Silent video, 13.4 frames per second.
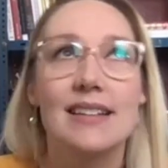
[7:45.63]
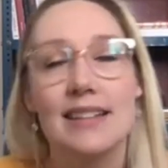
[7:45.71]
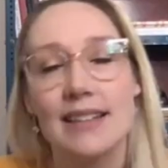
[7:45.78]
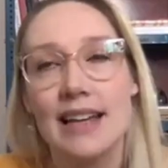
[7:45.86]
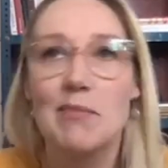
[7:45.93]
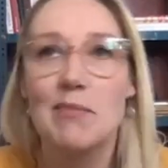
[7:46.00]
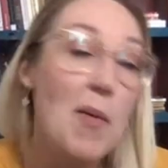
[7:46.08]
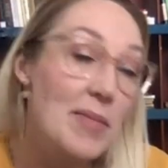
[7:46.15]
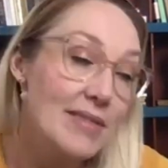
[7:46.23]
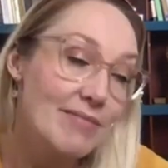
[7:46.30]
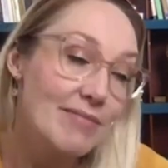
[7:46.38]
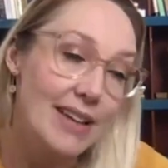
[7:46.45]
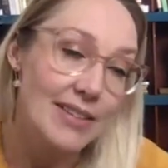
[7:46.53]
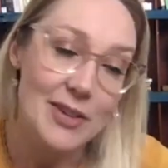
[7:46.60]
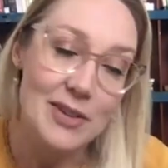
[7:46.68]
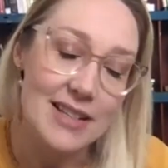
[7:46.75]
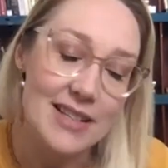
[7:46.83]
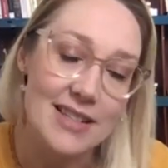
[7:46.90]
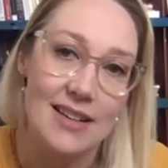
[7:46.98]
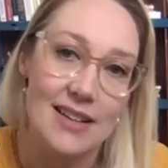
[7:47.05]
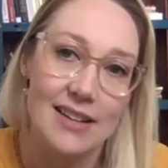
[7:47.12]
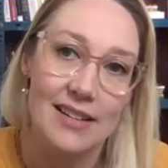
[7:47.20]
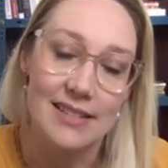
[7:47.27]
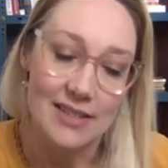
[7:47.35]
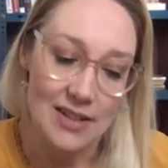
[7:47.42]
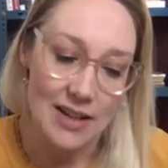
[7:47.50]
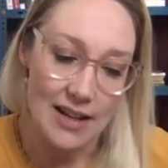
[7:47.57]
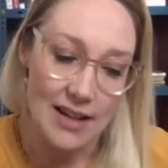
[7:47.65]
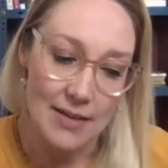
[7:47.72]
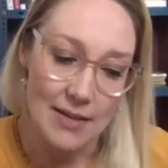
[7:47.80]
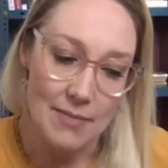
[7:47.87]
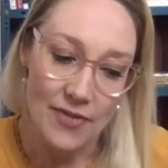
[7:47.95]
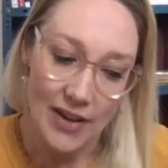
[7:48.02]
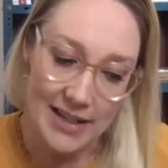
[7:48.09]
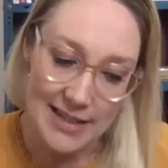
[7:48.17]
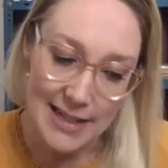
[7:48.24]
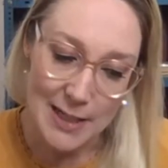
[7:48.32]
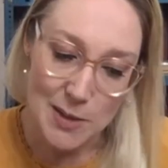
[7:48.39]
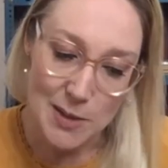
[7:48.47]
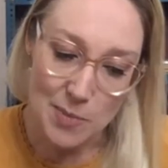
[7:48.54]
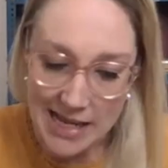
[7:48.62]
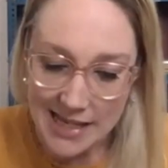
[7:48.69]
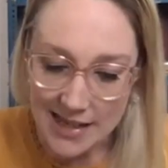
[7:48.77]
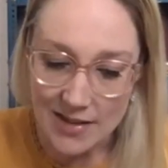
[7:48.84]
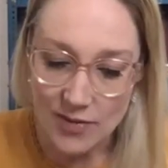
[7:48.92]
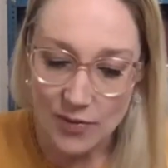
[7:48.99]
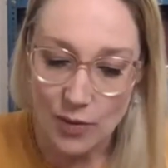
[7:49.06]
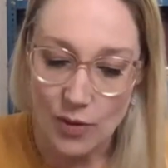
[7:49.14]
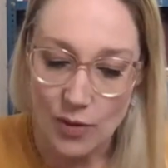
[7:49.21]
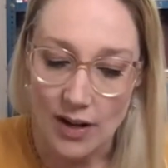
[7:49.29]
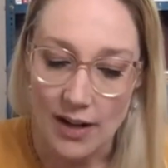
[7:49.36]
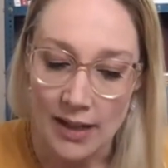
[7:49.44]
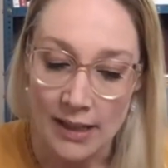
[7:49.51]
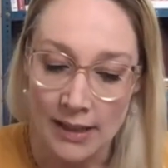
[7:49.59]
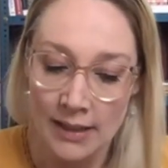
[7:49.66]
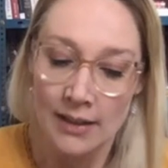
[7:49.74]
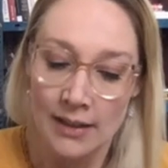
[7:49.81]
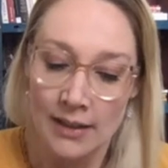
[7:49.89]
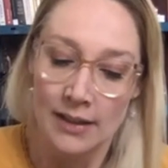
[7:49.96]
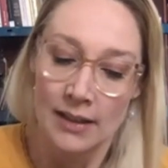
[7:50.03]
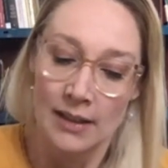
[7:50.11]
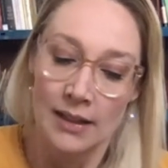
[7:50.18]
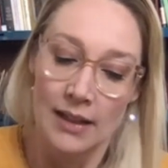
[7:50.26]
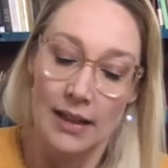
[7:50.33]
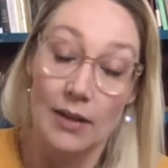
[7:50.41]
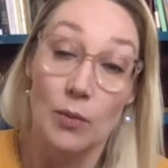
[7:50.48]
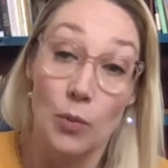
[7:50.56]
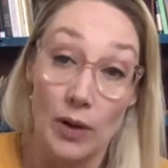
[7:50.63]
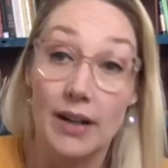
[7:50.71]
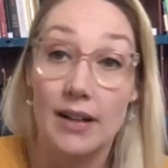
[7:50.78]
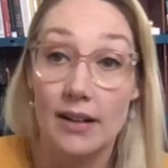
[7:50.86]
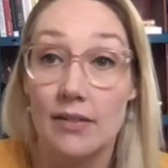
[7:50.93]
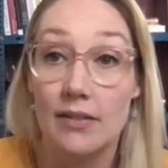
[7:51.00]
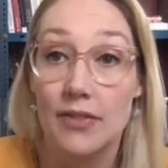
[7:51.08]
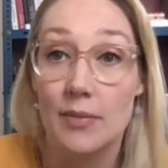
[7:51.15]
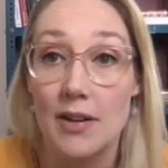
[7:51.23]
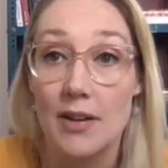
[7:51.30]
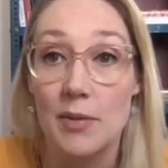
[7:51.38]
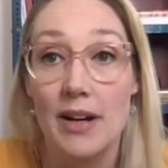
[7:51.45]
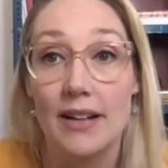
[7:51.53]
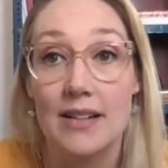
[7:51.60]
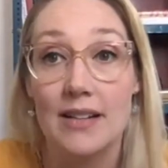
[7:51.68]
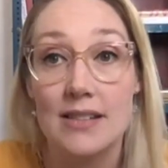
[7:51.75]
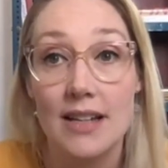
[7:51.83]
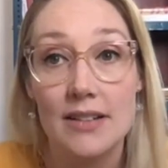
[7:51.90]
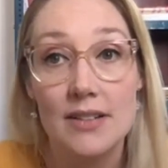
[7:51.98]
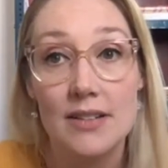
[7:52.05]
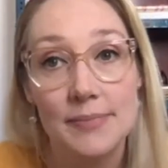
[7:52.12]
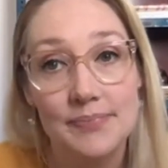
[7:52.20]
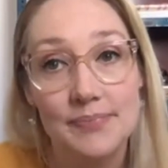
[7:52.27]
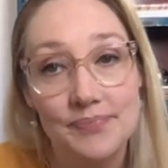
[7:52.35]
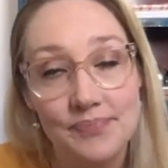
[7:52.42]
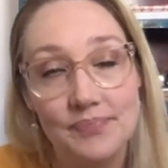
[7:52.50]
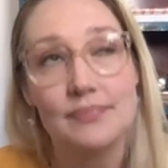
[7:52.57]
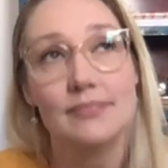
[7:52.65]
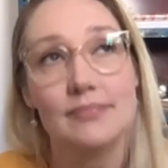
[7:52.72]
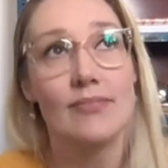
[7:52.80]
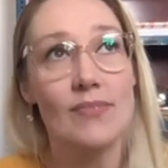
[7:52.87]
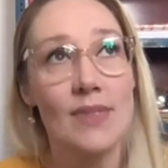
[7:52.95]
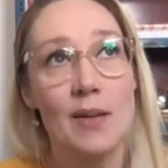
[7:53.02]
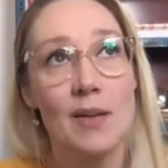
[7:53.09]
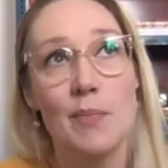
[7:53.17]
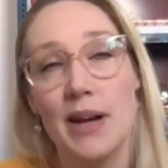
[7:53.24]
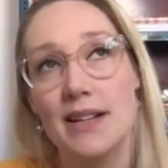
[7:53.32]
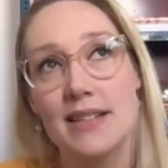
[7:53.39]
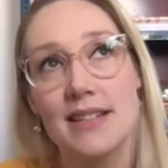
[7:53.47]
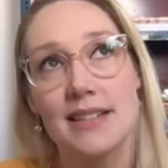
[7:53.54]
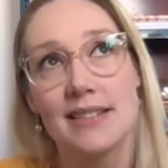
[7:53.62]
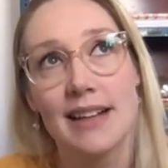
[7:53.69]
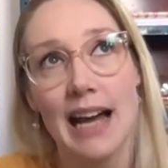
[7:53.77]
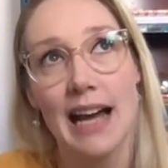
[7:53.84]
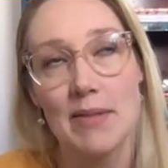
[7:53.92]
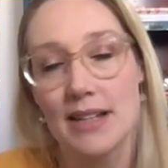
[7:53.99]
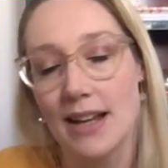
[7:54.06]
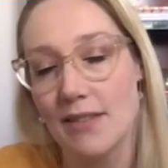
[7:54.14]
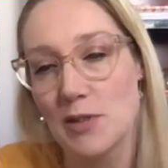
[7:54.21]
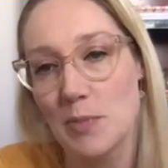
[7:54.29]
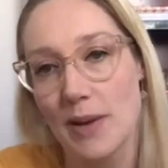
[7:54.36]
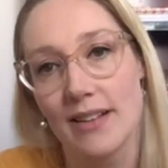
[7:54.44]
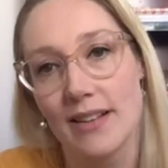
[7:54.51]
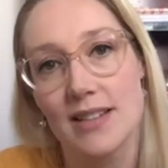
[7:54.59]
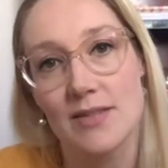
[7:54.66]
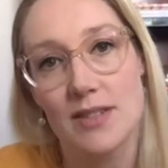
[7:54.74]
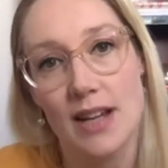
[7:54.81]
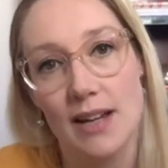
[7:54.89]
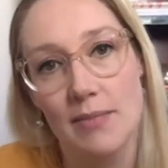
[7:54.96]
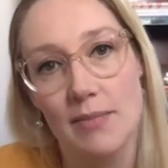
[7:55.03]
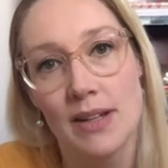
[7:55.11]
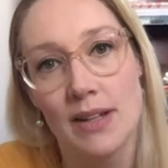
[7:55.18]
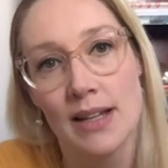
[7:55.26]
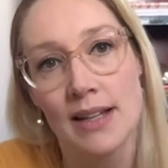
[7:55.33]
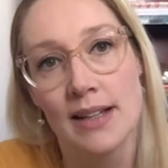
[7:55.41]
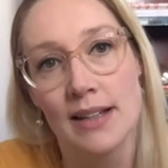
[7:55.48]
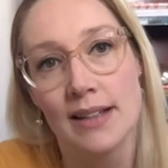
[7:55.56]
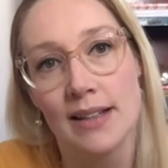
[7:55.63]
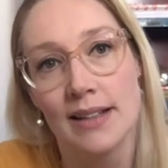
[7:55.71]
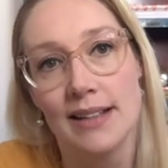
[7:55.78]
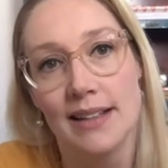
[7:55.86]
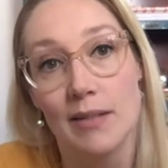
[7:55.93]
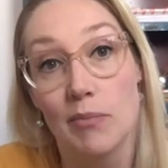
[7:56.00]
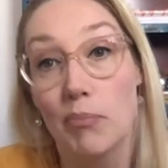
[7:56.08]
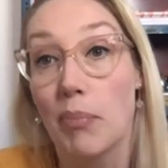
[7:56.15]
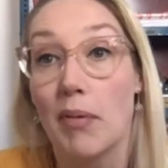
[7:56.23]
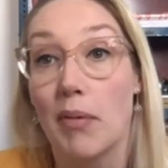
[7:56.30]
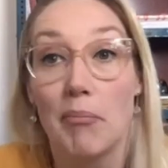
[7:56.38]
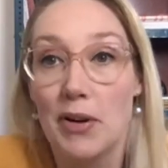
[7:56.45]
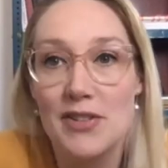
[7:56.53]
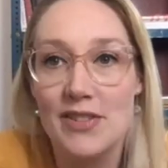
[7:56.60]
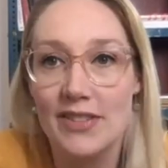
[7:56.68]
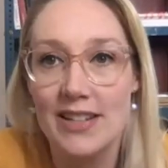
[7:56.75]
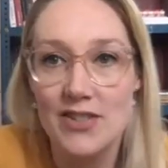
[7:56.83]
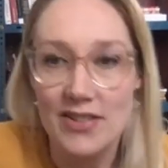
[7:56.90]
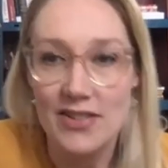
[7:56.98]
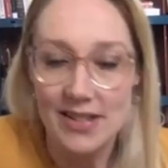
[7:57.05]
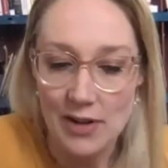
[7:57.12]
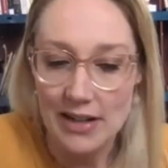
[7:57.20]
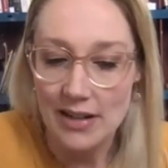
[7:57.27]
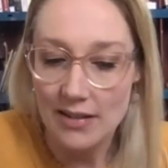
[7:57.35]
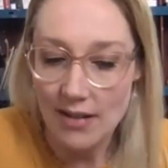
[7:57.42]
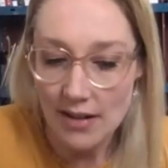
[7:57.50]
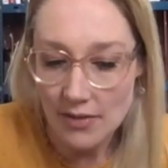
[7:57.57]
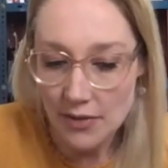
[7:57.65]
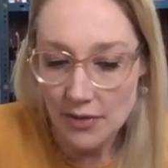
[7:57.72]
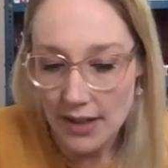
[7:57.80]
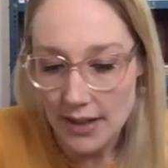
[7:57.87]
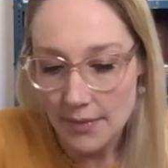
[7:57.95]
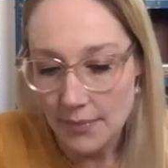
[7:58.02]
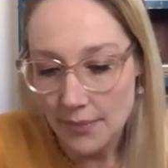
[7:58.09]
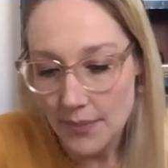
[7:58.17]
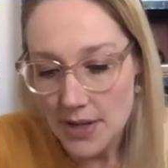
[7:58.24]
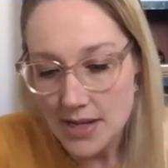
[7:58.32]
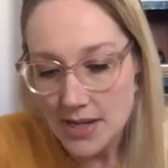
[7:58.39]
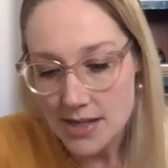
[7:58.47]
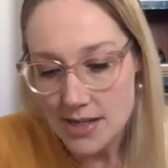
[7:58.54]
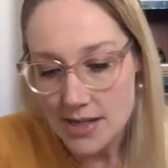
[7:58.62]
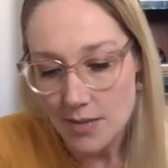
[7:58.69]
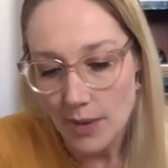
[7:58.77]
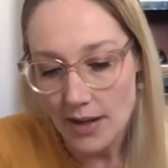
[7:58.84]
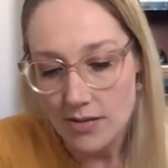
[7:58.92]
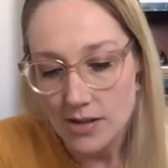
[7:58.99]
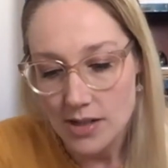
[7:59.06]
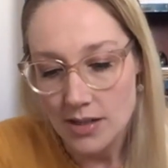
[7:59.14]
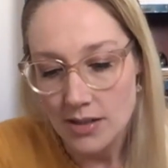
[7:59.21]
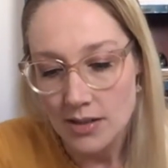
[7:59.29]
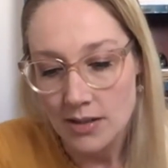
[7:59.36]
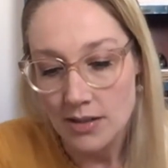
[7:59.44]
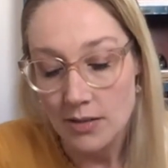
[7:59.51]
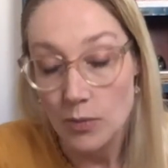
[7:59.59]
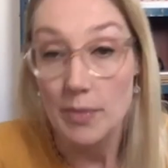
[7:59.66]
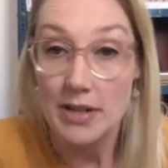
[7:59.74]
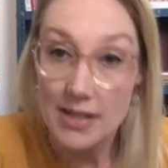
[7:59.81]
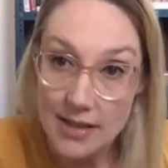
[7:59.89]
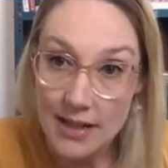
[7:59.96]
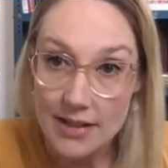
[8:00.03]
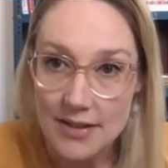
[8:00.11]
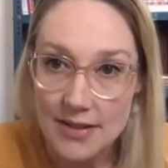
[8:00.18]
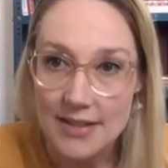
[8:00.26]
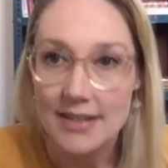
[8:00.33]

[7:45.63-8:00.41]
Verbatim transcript: at the moment, my focus is on um, finding spaces for uh, work from South American designers. But I mean, I've spent lots of time, personal interest, I've written a lot of um, pieces about women designers